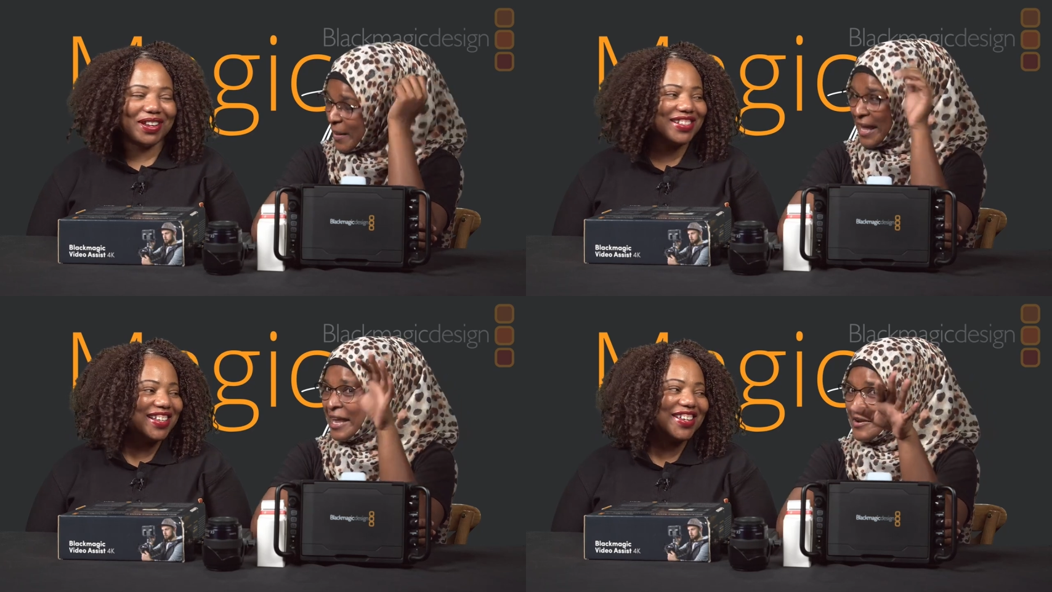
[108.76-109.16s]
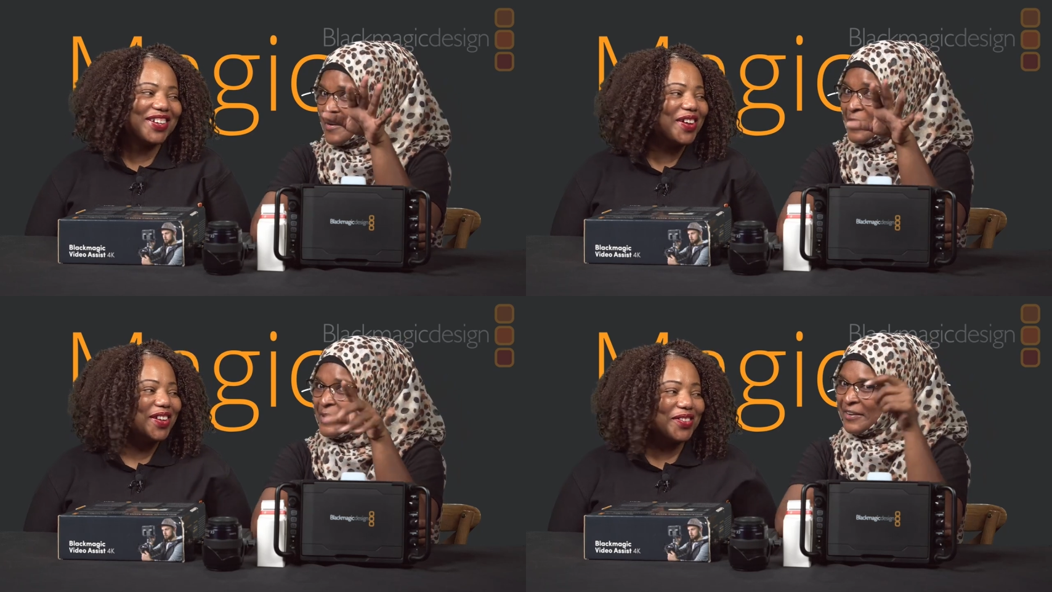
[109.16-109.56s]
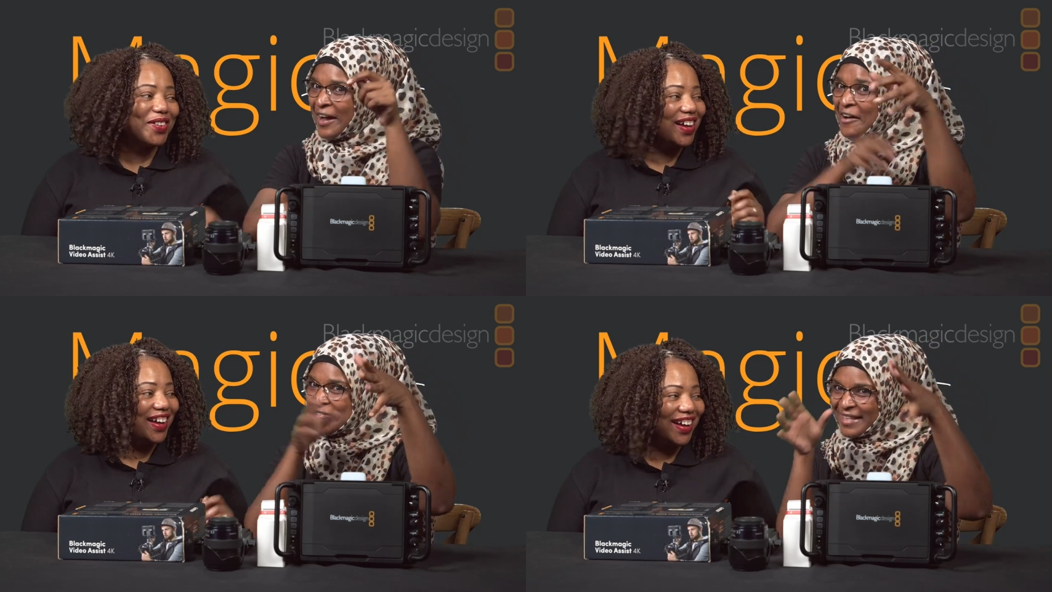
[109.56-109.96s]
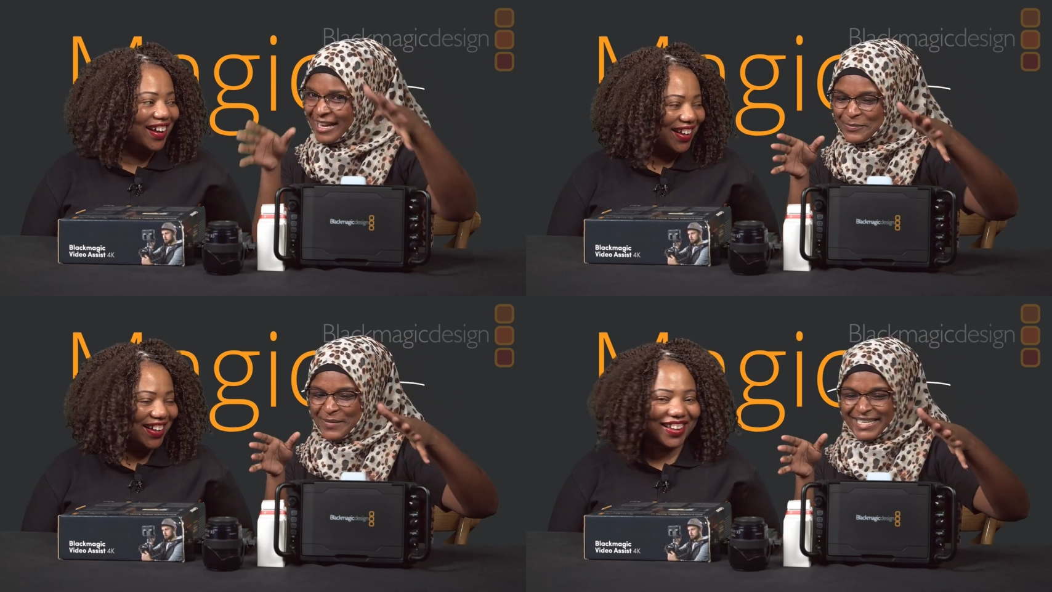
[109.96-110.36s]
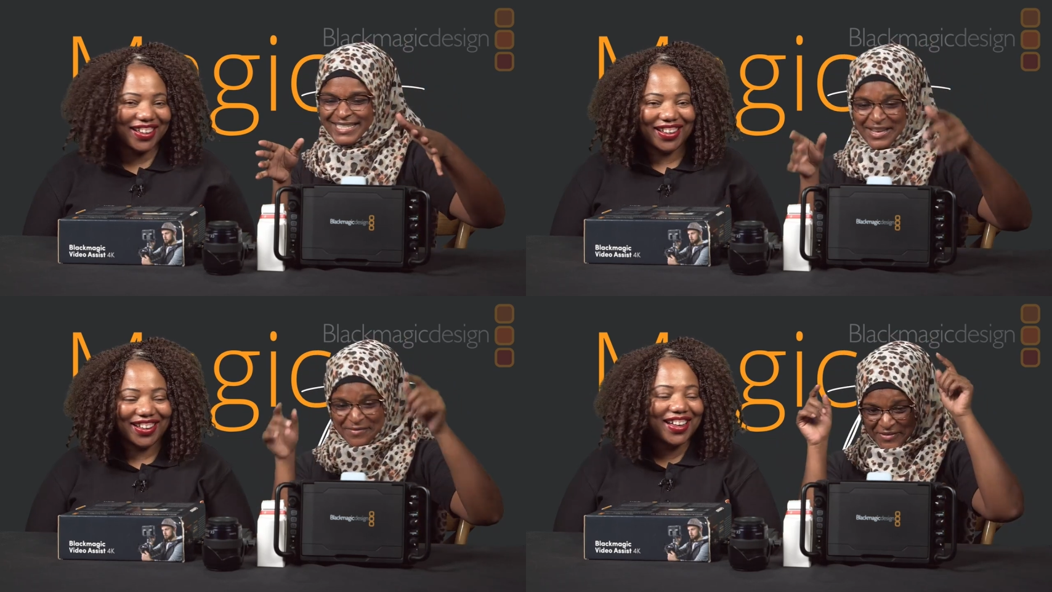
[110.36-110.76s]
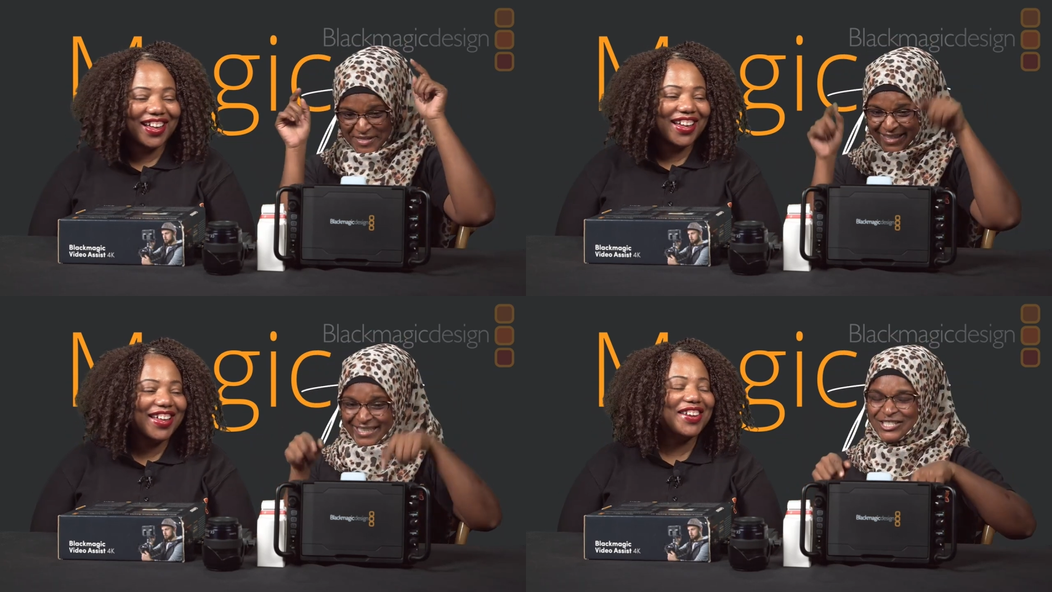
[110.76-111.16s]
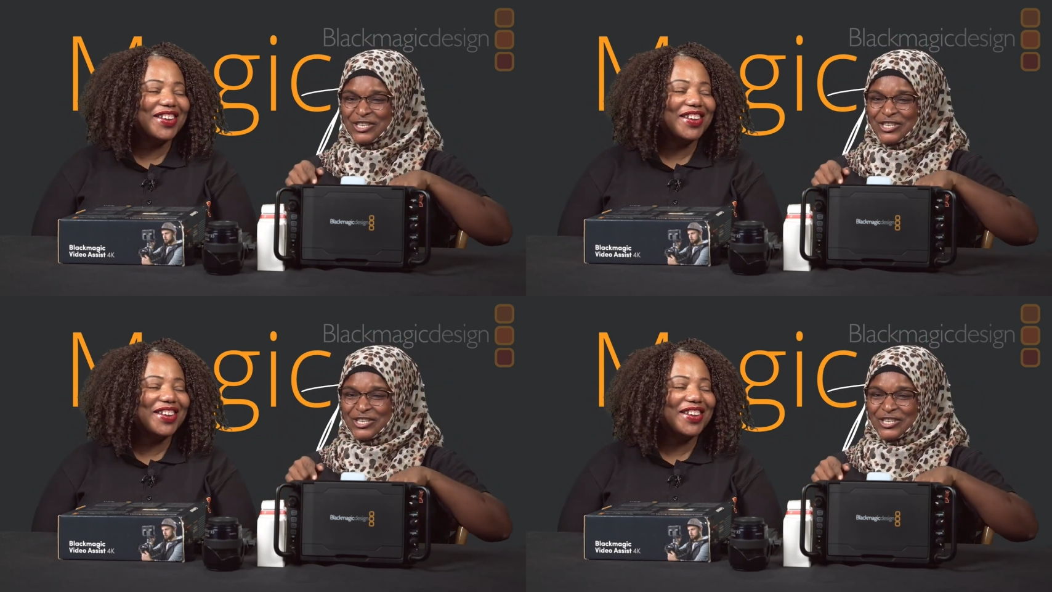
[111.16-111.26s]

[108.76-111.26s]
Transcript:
Speaker 1: But anyway, we don't have that much time for this